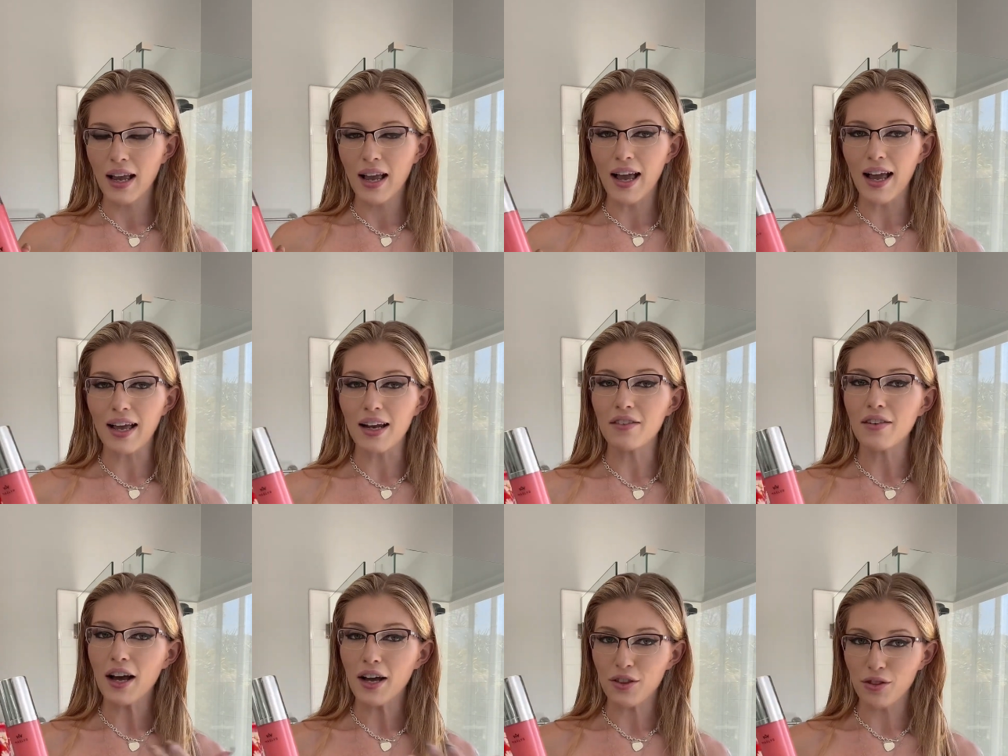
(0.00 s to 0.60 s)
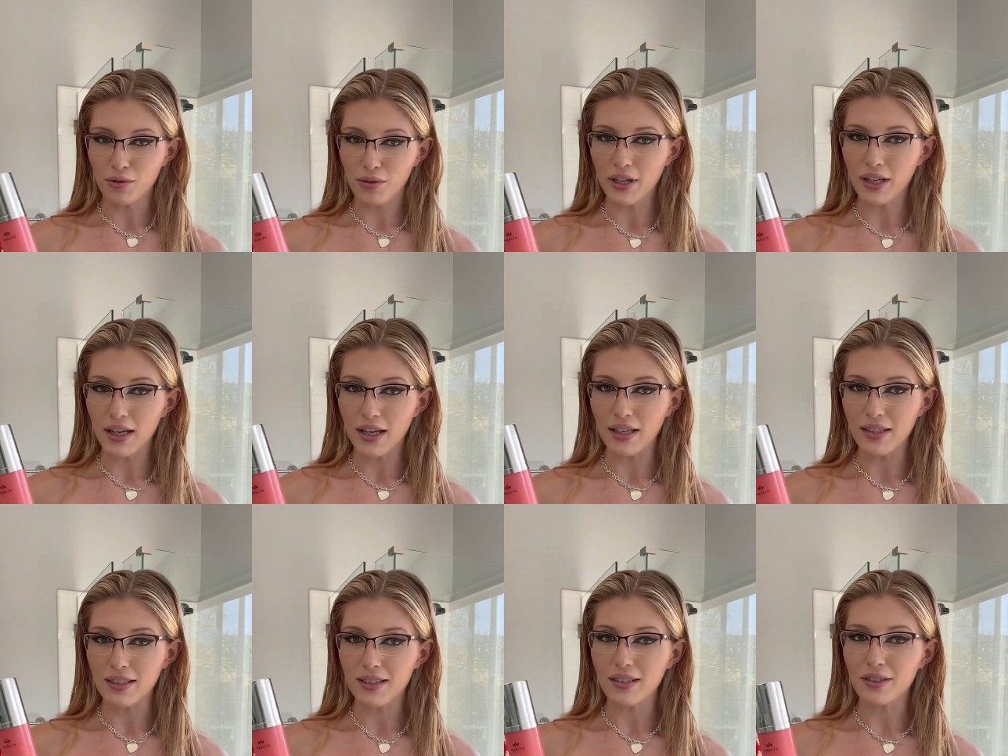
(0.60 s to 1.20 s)
And I've had 3
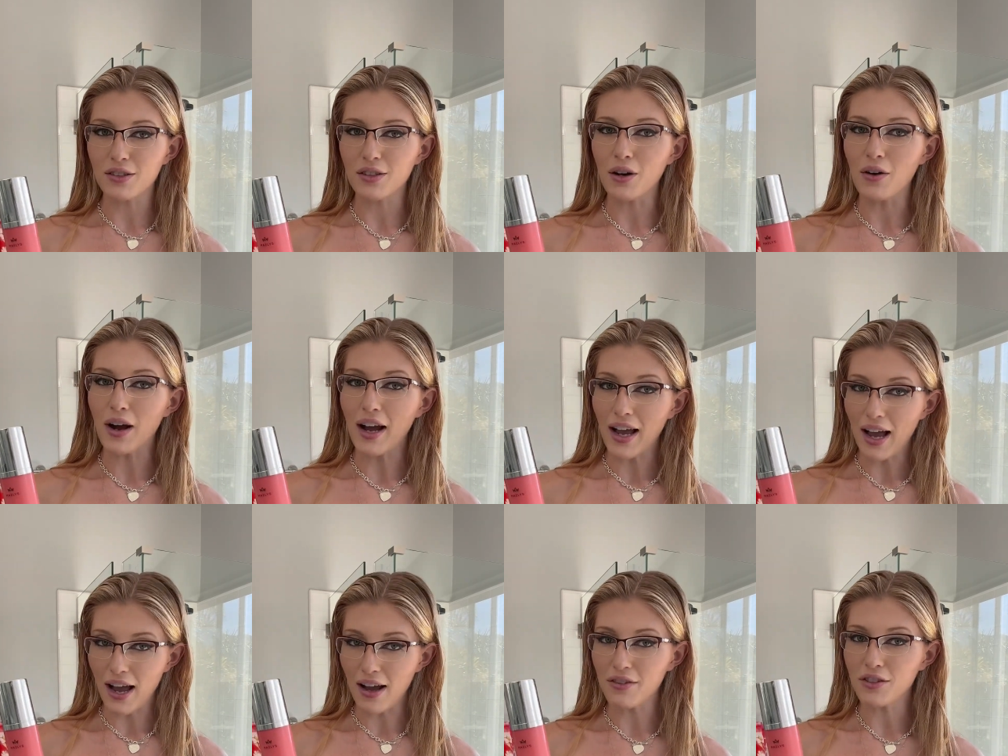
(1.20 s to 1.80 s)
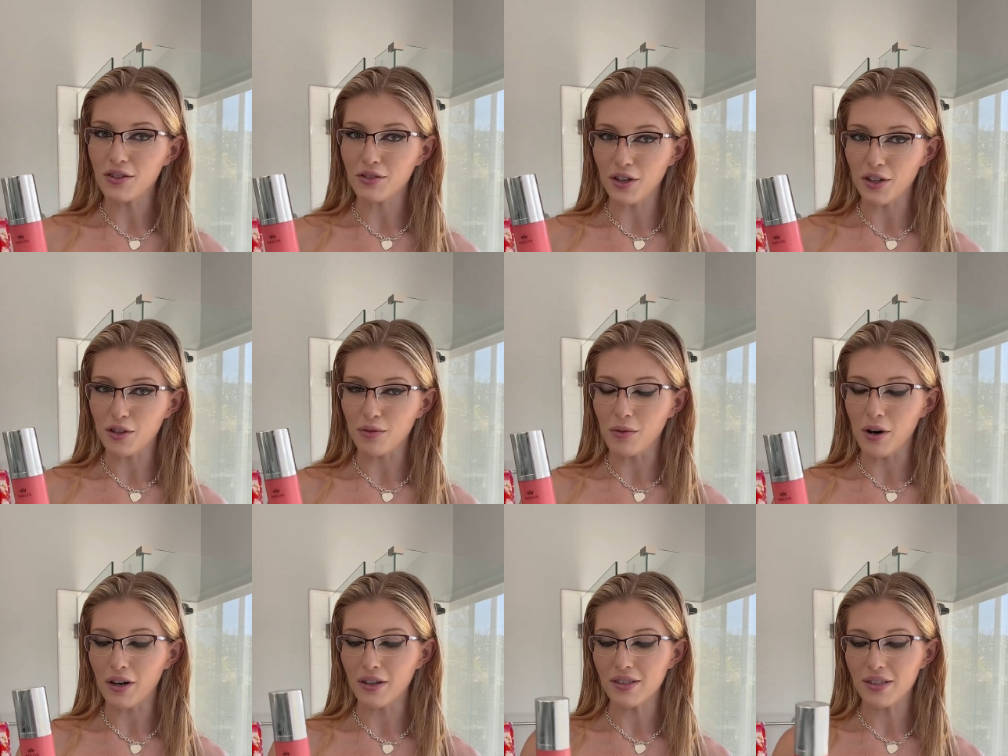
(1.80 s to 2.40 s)
kids, so I have stretch
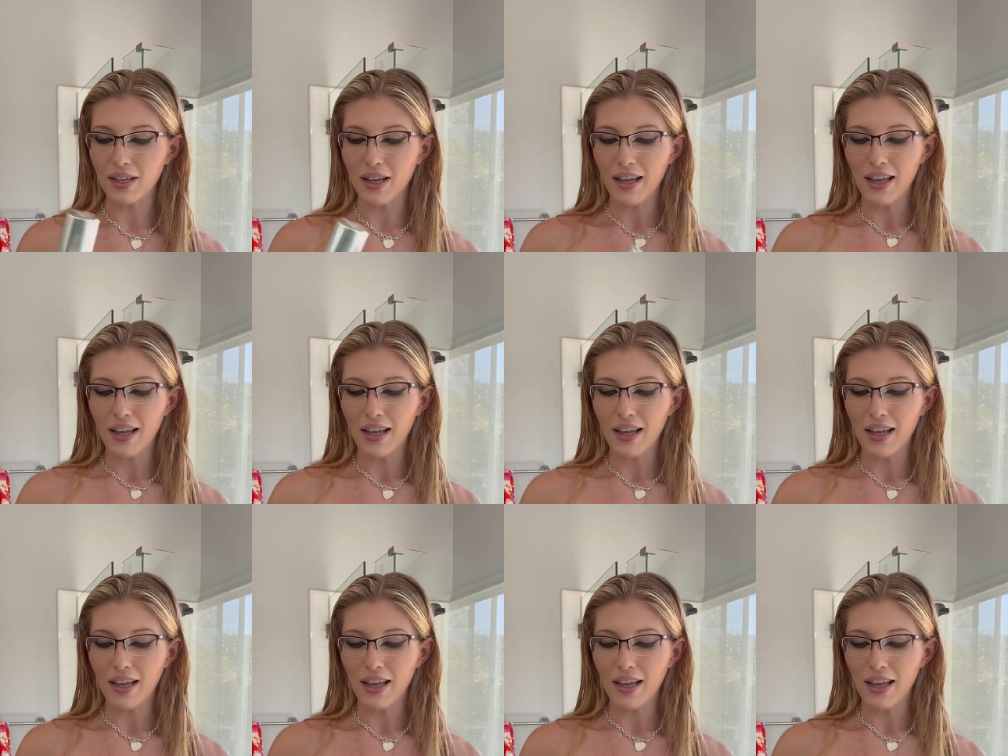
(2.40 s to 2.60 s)
marks.